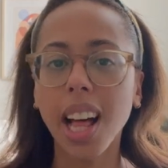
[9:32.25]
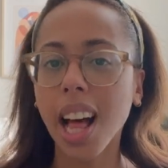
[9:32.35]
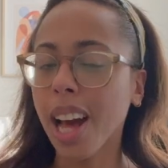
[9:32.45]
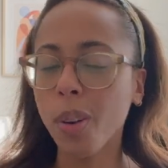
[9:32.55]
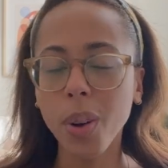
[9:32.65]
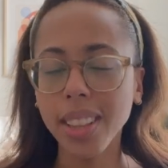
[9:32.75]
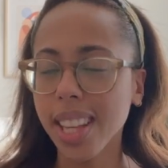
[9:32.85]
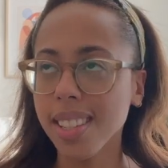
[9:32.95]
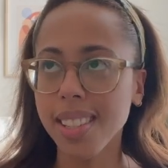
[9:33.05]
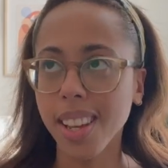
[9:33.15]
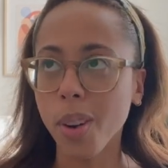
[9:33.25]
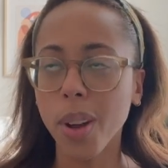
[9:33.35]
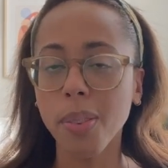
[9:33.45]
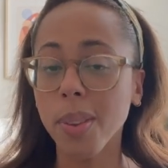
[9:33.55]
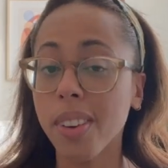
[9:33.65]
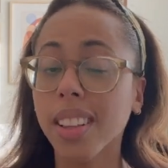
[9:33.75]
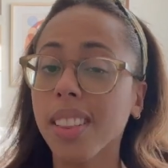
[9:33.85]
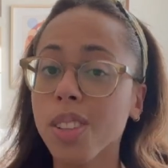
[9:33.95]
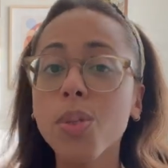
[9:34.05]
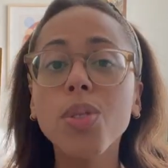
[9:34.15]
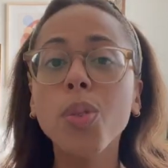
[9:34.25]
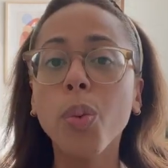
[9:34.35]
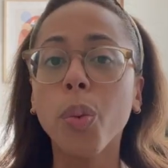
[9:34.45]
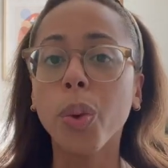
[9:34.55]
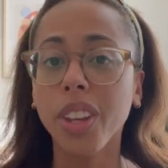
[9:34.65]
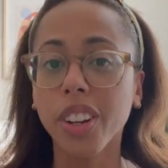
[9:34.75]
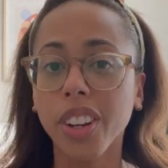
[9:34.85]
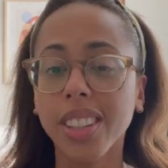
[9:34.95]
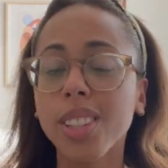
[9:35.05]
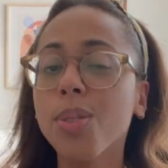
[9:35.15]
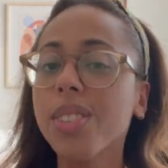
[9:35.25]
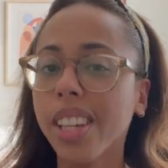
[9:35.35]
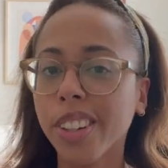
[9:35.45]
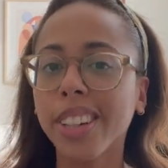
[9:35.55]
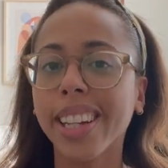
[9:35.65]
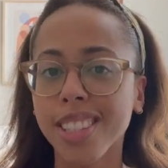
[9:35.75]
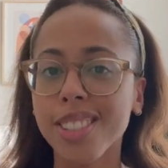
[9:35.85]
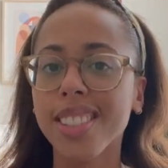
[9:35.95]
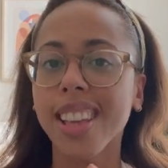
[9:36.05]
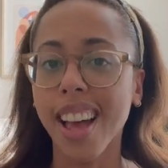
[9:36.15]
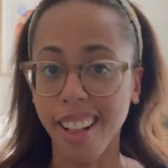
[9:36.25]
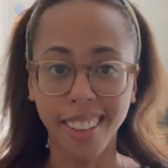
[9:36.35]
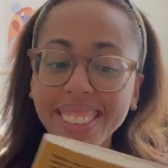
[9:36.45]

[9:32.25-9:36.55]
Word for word: I don't want that to take away from the fact that this was a weird, this was eerie as hell.